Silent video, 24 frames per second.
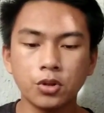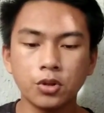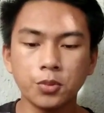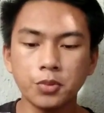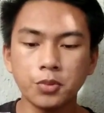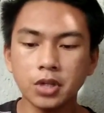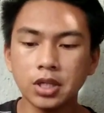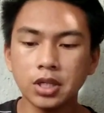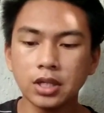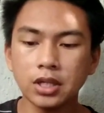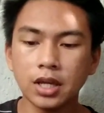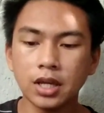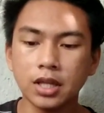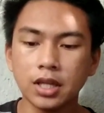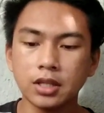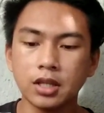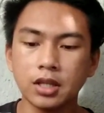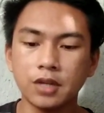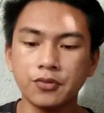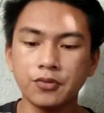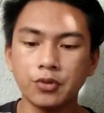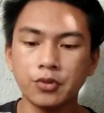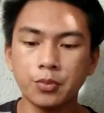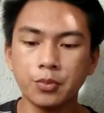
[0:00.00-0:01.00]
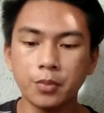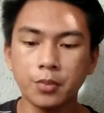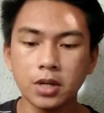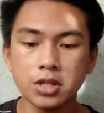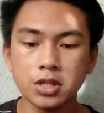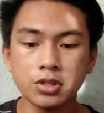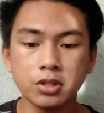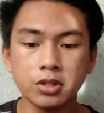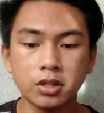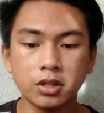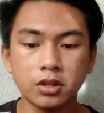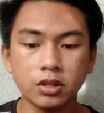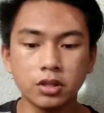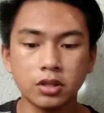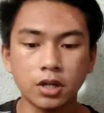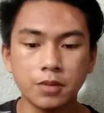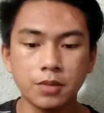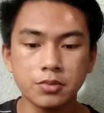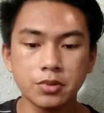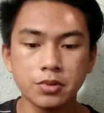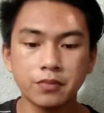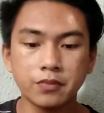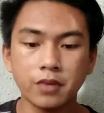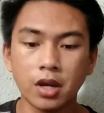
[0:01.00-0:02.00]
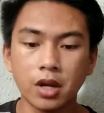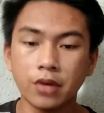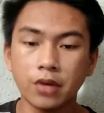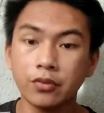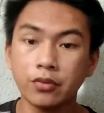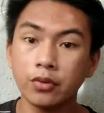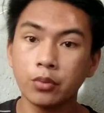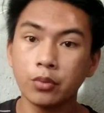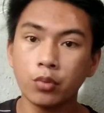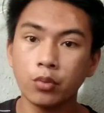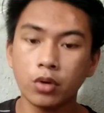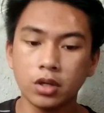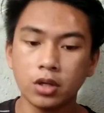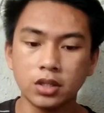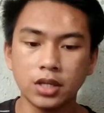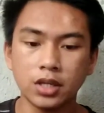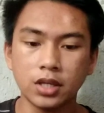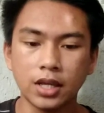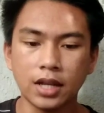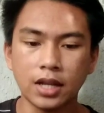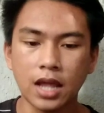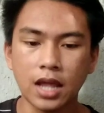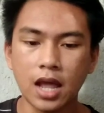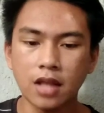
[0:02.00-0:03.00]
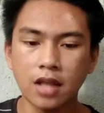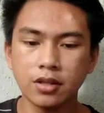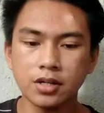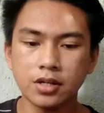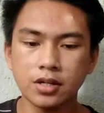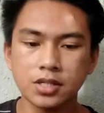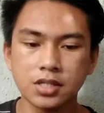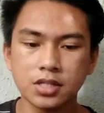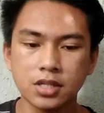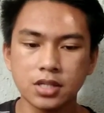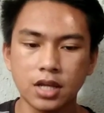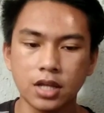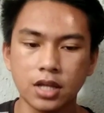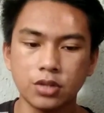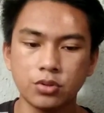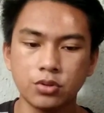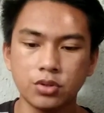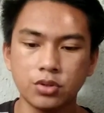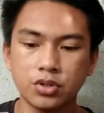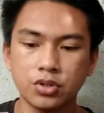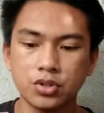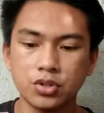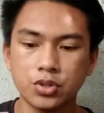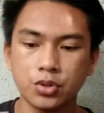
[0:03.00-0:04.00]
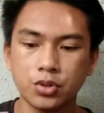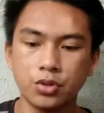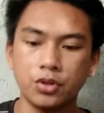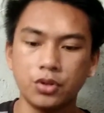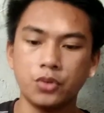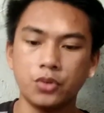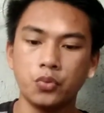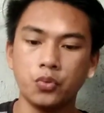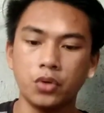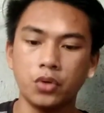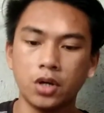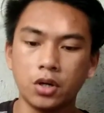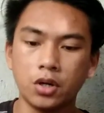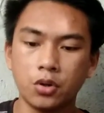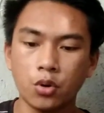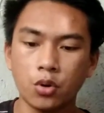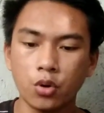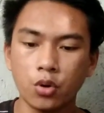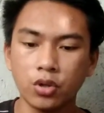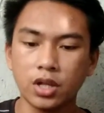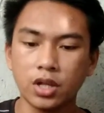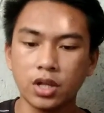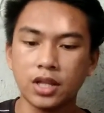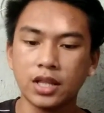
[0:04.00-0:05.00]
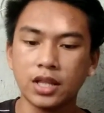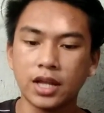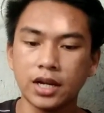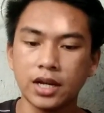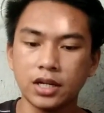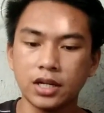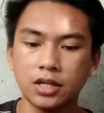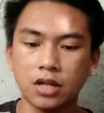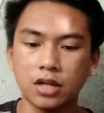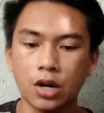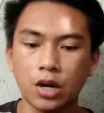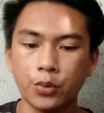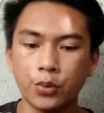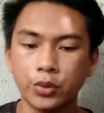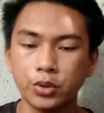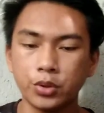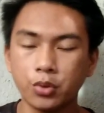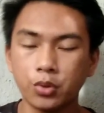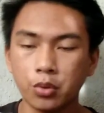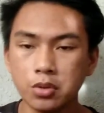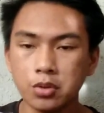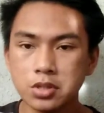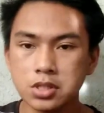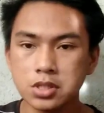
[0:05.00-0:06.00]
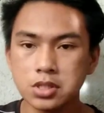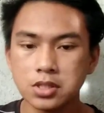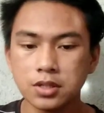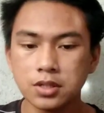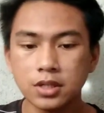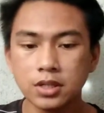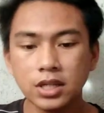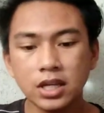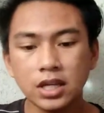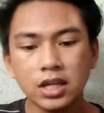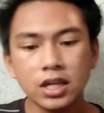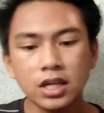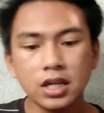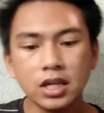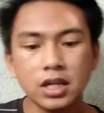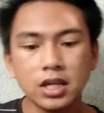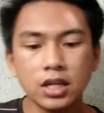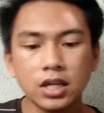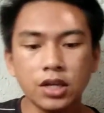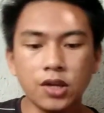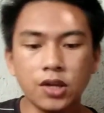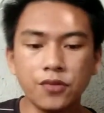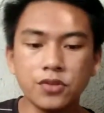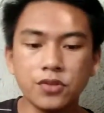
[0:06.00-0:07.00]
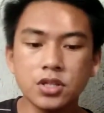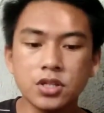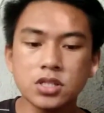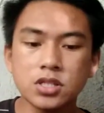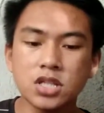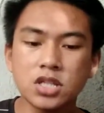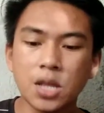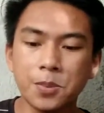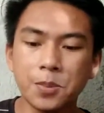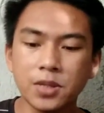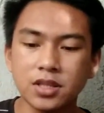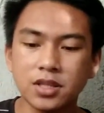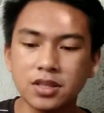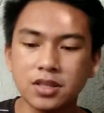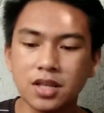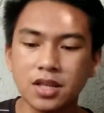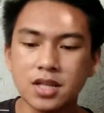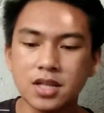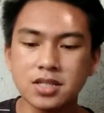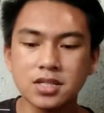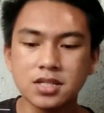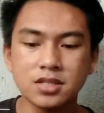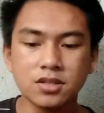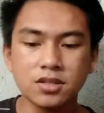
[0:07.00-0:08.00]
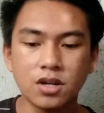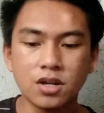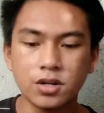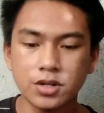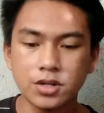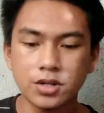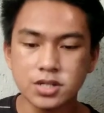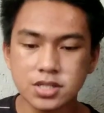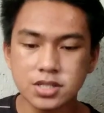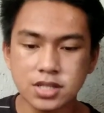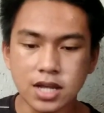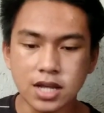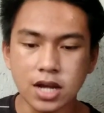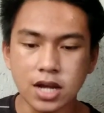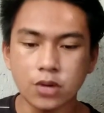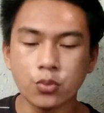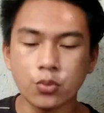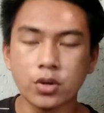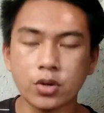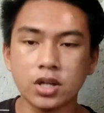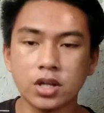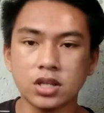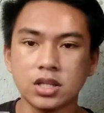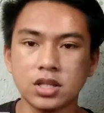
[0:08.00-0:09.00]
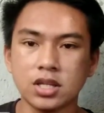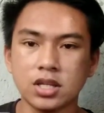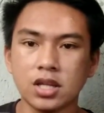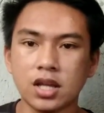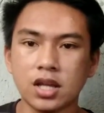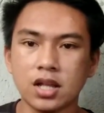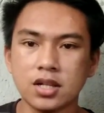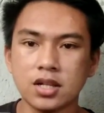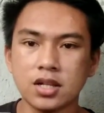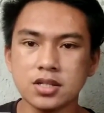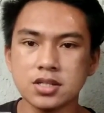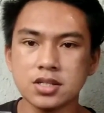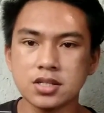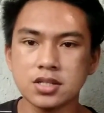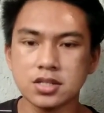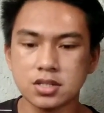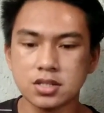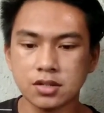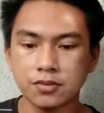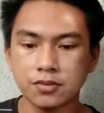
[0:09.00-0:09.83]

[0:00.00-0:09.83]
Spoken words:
information in terms of everyone can understand to ensure we are all aligned in our goals. If the topic doesn't understand what else